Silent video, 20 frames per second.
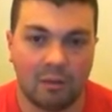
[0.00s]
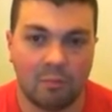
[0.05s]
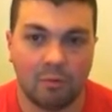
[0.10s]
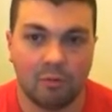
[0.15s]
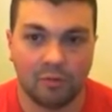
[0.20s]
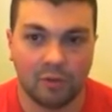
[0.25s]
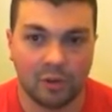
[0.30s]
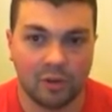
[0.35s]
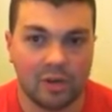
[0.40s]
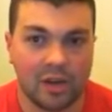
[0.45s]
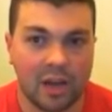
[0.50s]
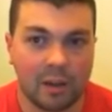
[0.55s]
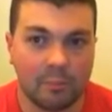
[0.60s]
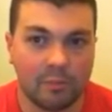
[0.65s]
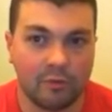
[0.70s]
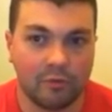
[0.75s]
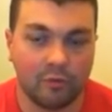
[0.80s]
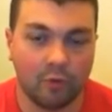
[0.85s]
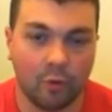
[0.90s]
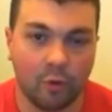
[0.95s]
We've done that
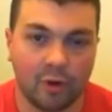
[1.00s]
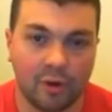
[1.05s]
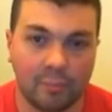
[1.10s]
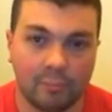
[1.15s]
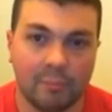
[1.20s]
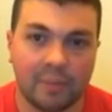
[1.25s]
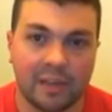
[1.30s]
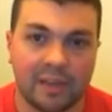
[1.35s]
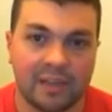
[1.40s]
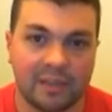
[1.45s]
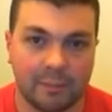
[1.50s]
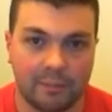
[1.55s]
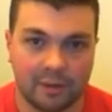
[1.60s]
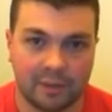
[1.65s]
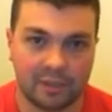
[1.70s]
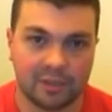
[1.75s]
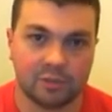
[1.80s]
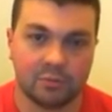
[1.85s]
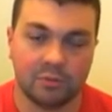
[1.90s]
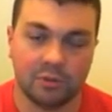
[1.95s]
before and paid the
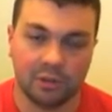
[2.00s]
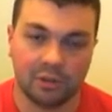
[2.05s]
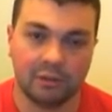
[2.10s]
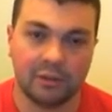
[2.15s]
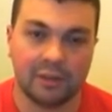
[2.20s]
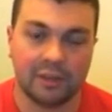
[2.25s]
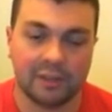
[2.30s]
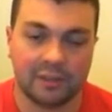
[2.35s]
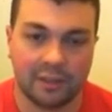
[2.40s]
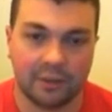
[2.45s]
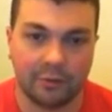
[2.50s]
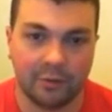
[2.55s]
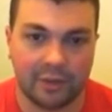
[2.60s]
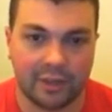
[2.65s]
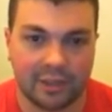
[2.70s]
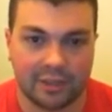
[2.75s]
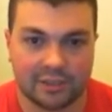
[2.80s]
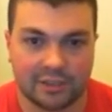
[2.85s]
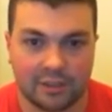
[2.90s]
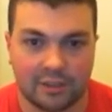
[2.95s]
price. We really need to go into
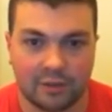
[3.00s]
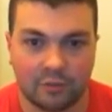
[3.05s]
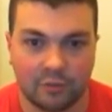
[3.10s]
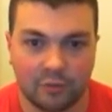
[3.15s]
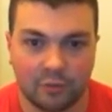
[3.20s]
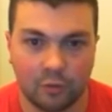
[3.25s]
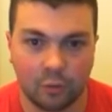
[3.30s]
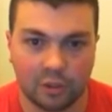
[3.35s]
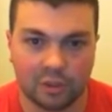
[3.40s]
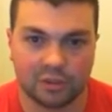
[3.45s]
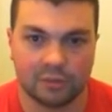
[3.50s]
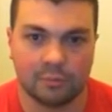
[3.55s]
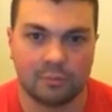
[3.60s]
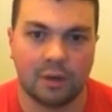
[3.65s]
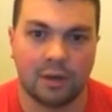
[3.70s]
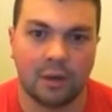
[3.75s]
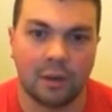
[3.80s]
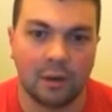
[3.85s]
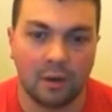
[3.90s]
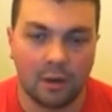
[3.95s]
this in a focused
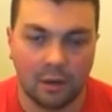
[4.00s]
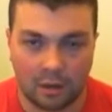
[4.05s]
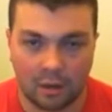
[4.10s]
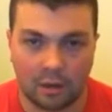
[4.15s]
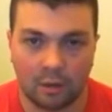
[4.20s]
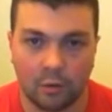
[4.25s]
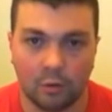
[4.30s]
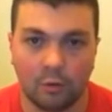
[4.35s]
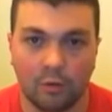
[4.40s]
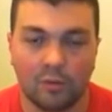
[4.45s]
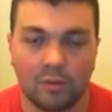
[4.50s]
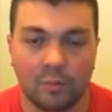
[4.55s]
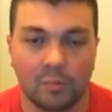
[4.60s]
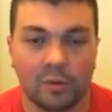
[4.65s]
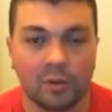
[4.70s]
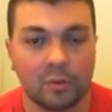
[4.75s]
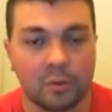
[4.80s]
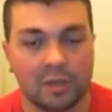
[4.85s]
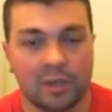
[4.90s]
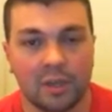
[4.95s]
manner, and hopefully
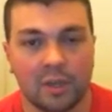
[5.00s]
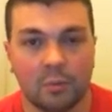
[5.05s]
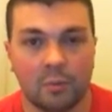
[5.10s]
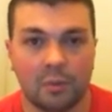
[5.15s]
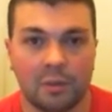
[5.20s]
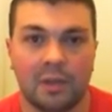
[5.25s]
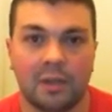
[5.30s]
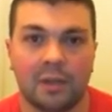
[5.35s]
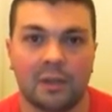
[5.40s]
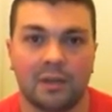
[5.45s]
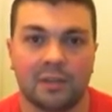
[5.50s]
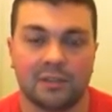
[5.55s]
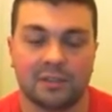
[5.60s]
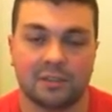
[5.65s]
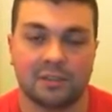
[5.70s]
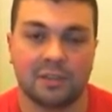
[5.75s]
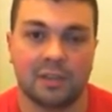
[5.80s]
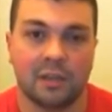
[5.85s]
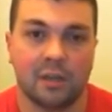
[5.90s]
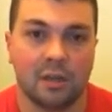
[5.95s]
between now and then, as I
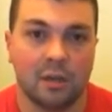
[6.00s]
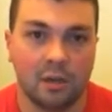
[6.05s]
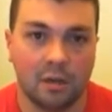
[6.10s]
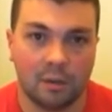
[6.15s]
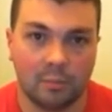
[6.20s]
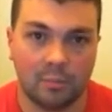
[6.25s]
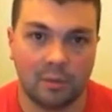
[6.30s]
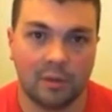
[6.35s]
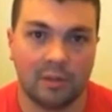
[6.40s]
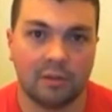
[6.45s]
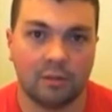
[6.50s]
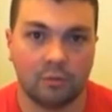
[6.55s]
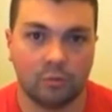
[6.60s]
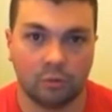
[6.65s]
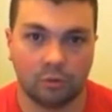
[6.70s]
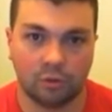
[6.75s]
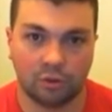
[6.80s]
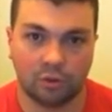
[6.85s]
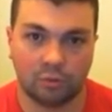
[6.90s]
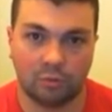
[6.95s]
say, Brendan
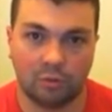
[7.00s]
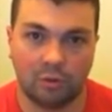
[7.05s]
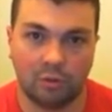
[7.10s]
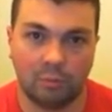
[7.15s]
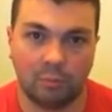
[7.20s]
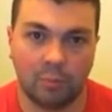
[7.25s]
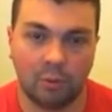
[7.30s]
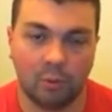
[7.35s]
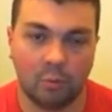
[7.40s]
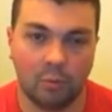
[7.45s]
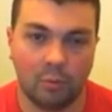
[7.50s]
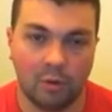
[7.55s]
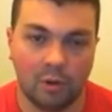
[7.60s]
Rodgers will have built